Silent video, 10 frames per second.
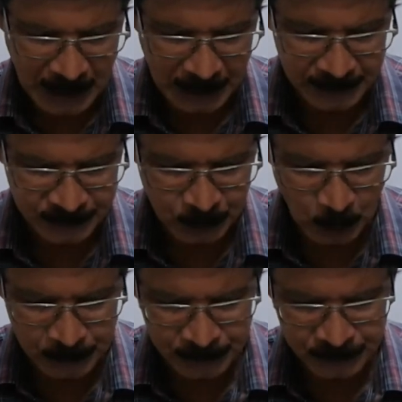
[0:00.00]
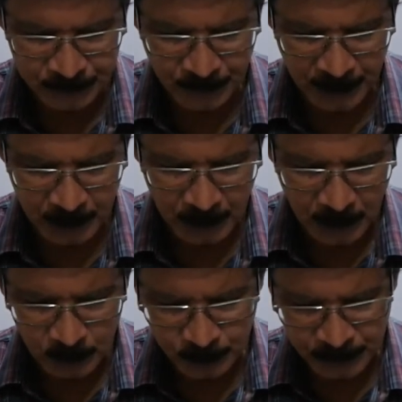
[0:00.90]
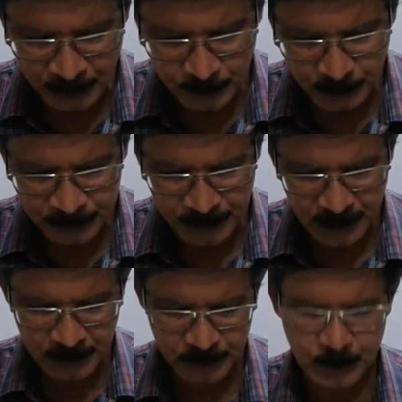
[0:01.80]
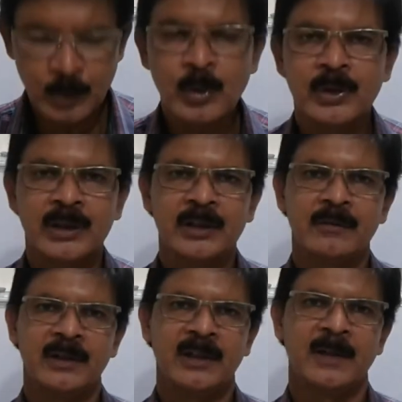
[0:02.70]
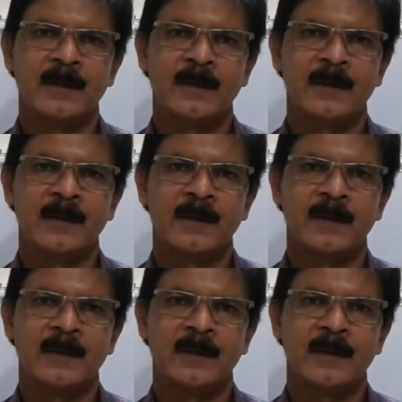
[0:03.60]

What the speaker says: and the shortest way to save your skin is to run away.